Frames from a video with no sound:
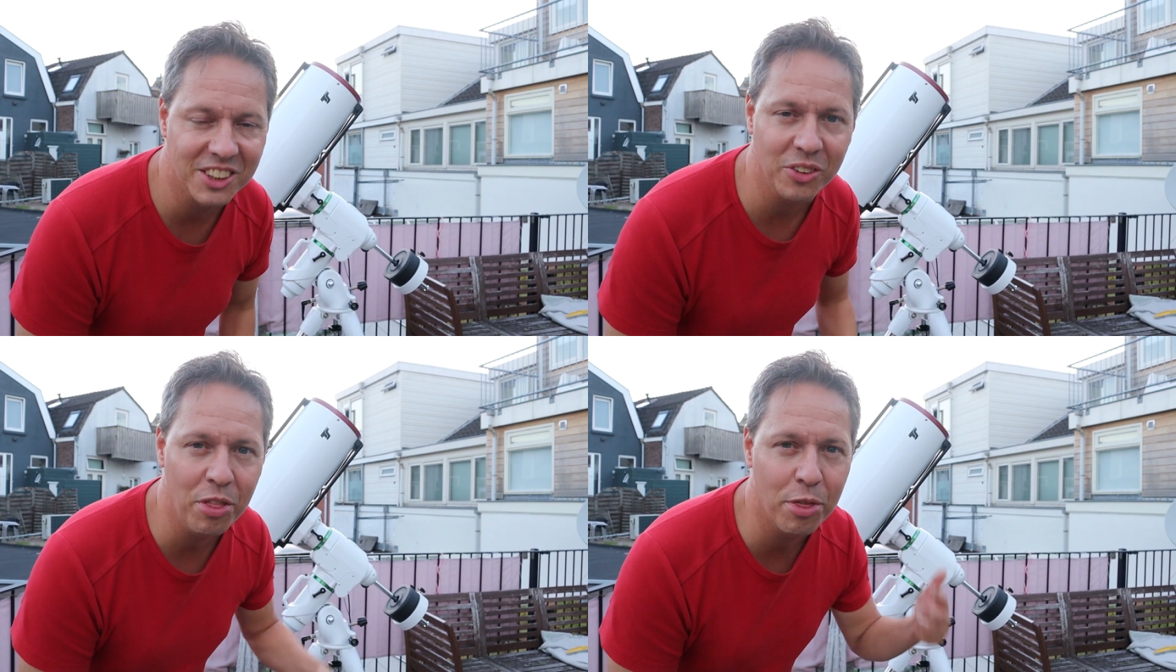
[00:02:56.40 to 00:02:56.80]

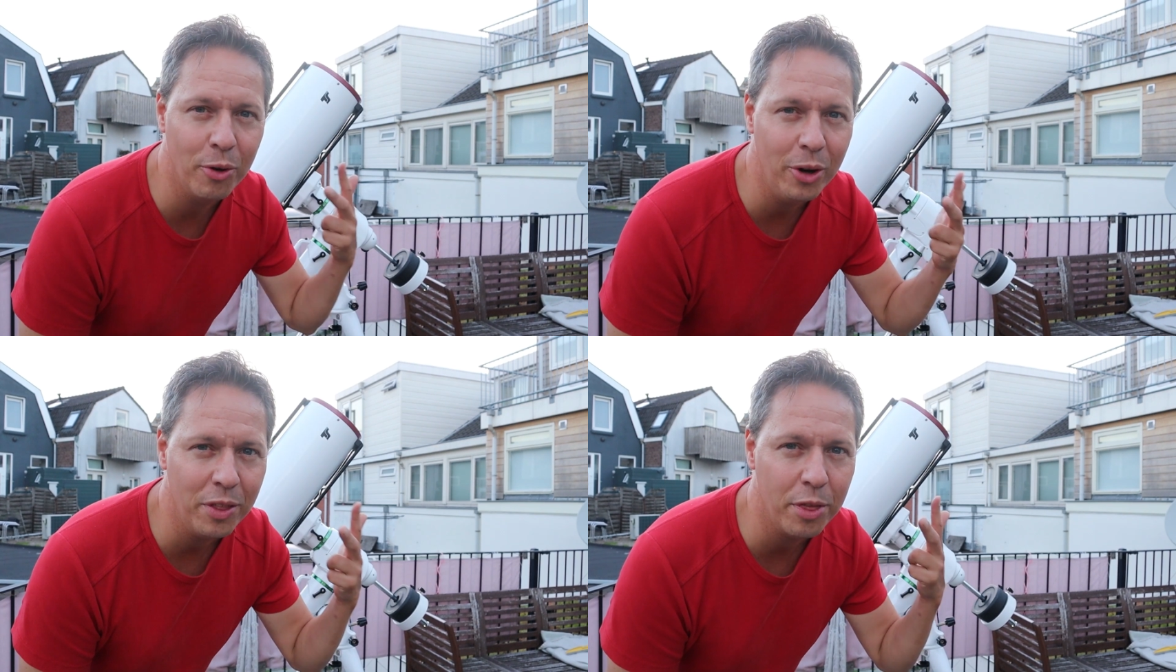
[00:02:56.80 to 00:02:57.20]
So the
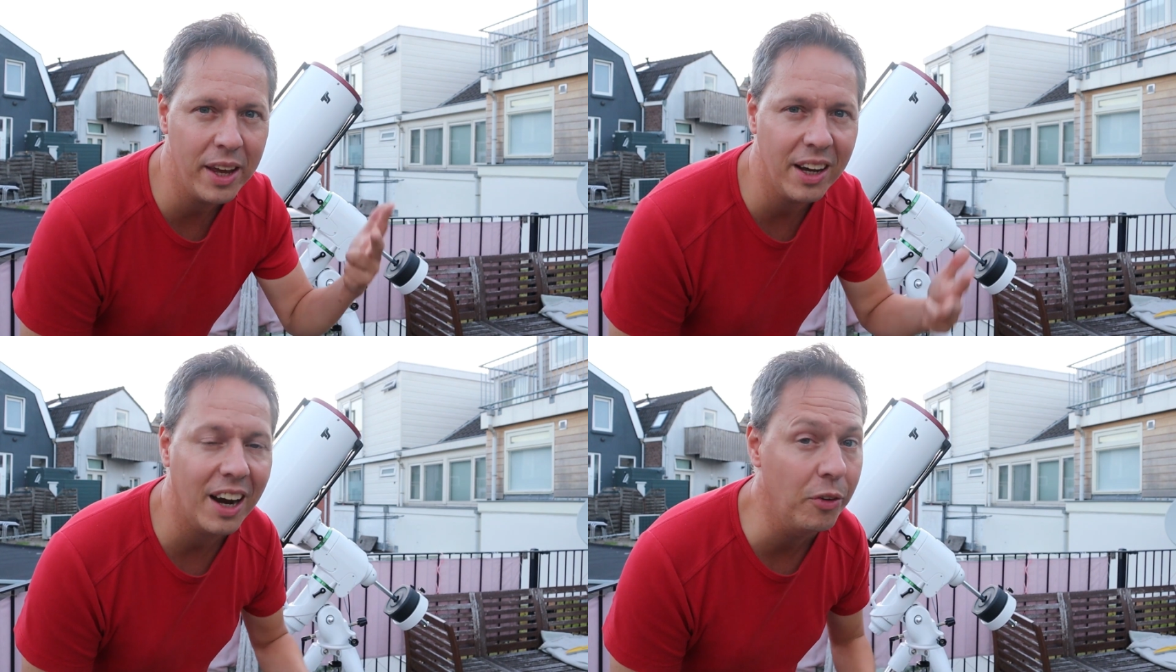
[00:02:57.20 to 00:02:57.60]
third
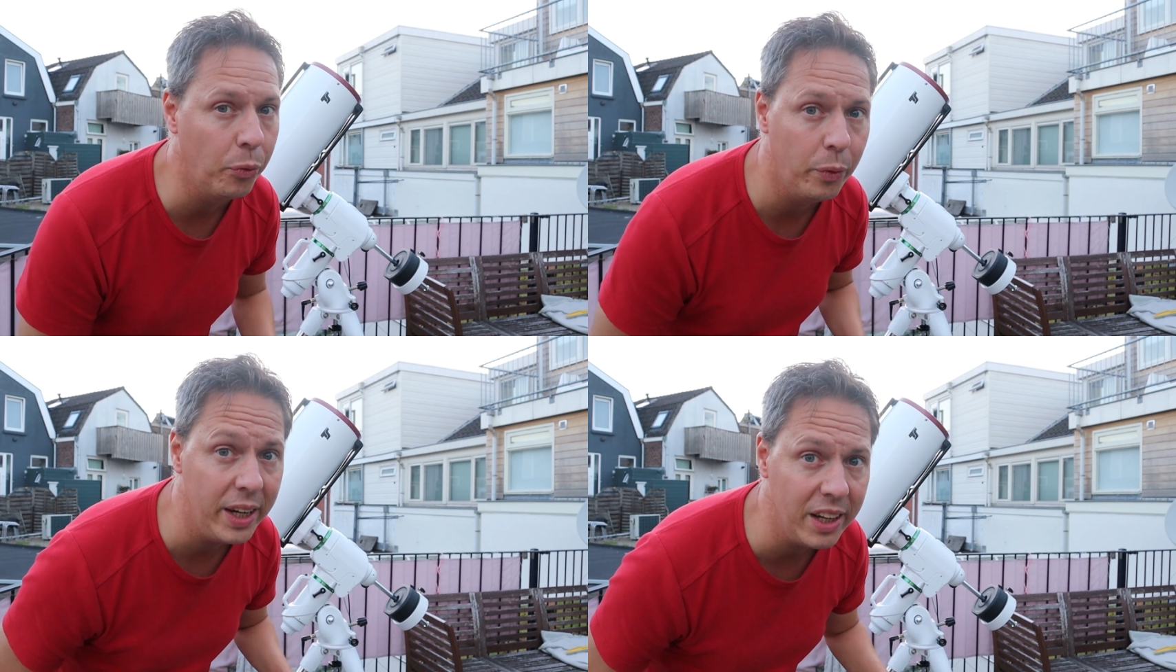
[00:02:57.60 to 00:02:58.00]
thing I
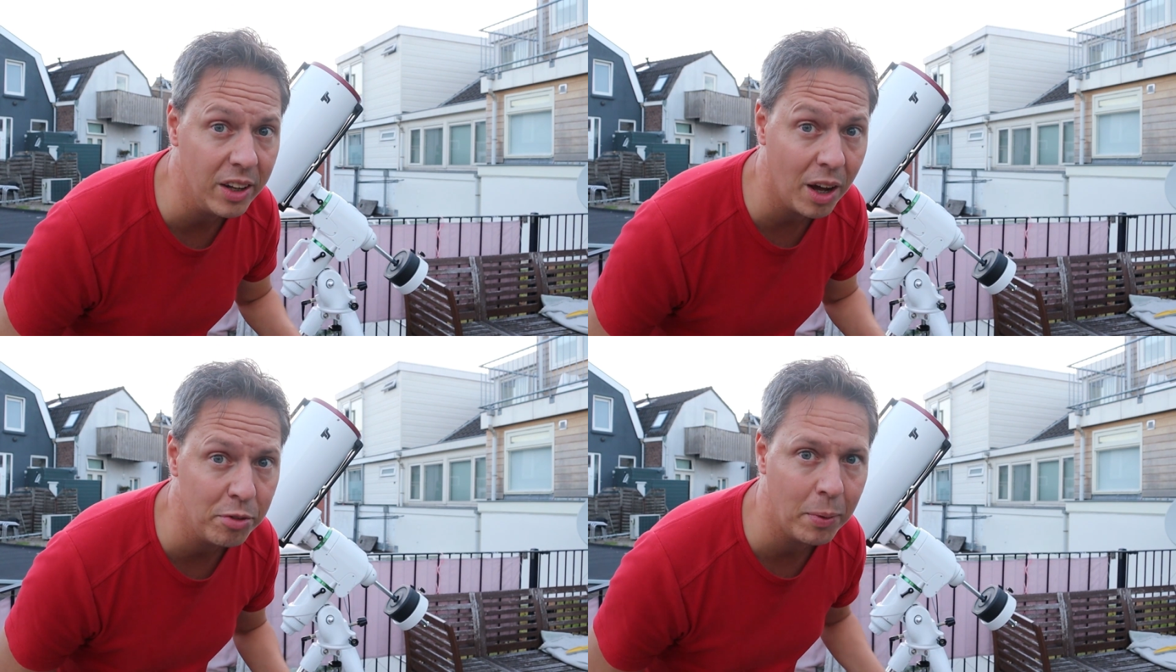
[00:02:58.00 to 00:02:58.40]

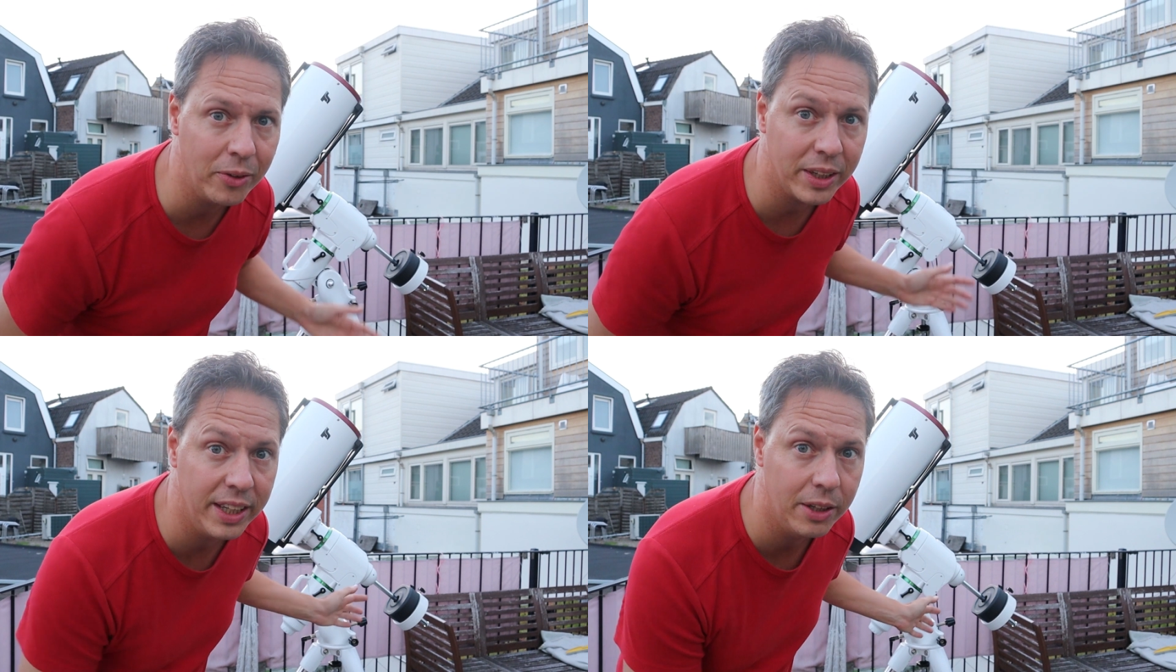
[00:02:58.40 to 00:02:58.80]
really love
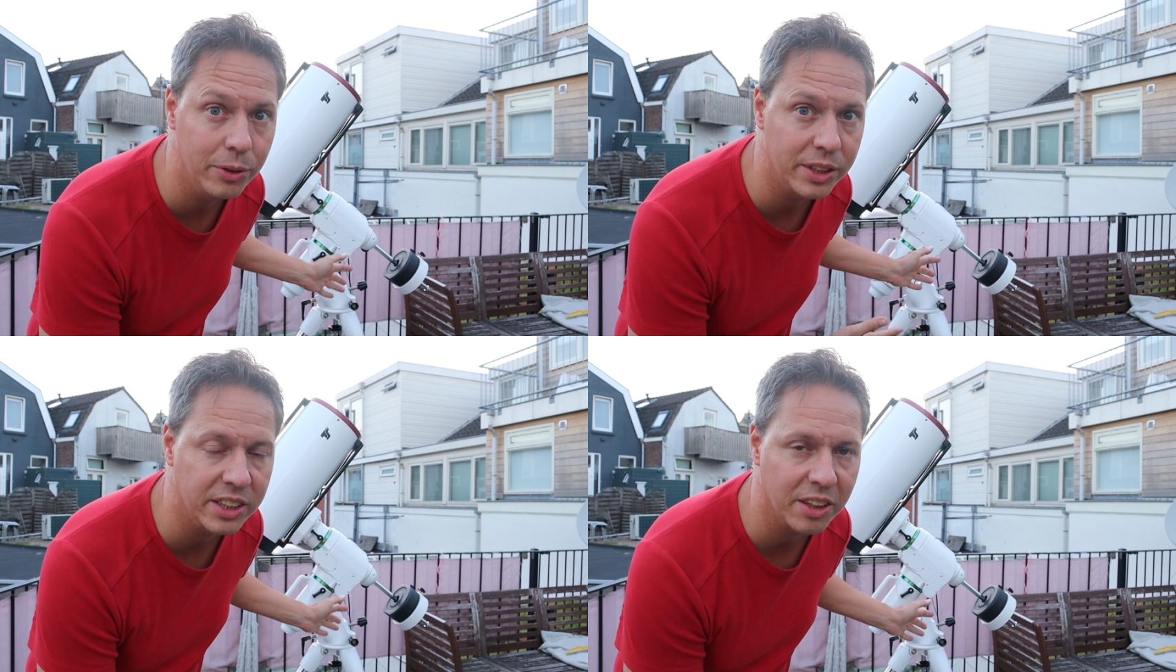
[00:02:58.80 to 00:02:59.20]
about the
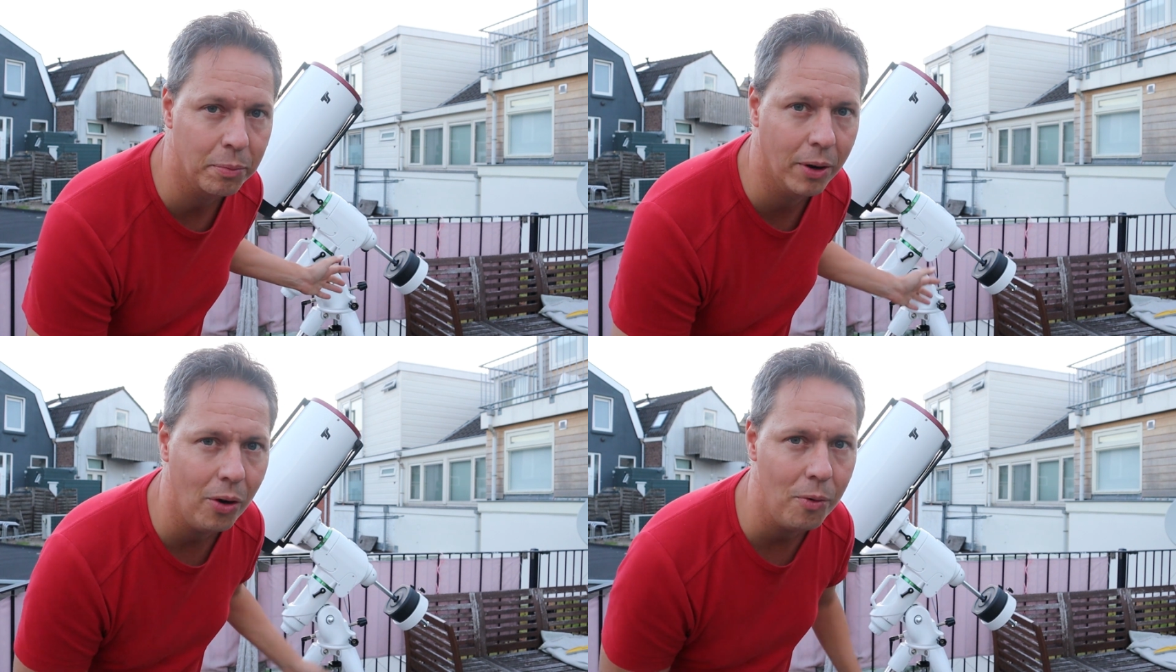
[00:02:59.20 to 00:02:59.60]

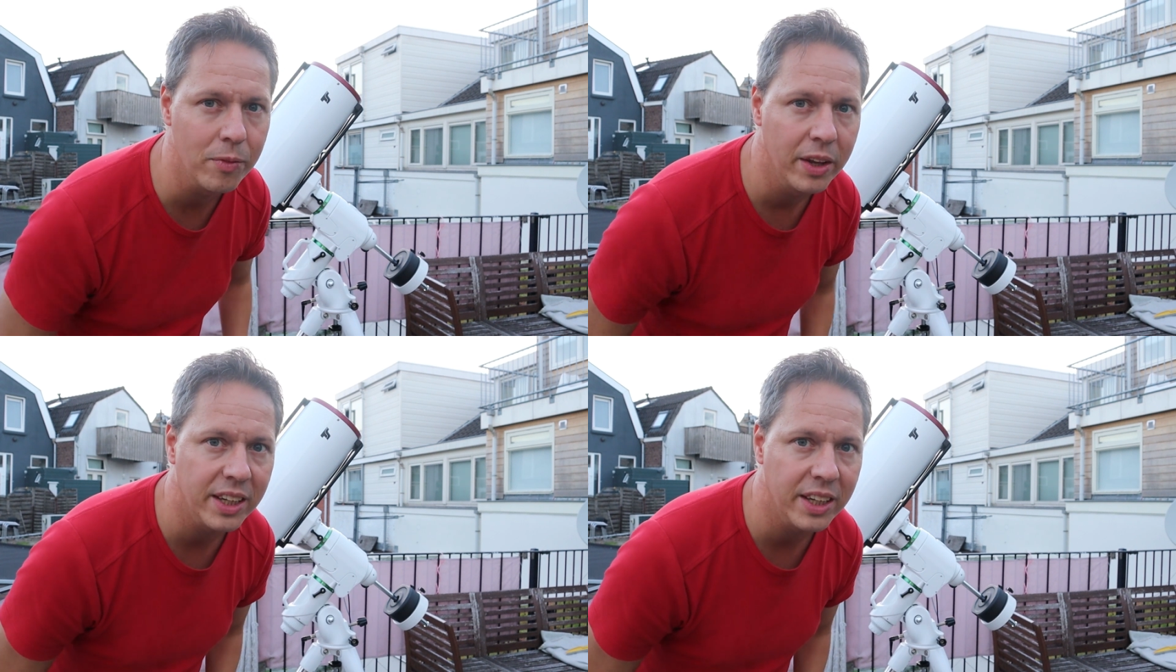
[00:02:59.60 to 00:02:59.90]
EQ6R Pro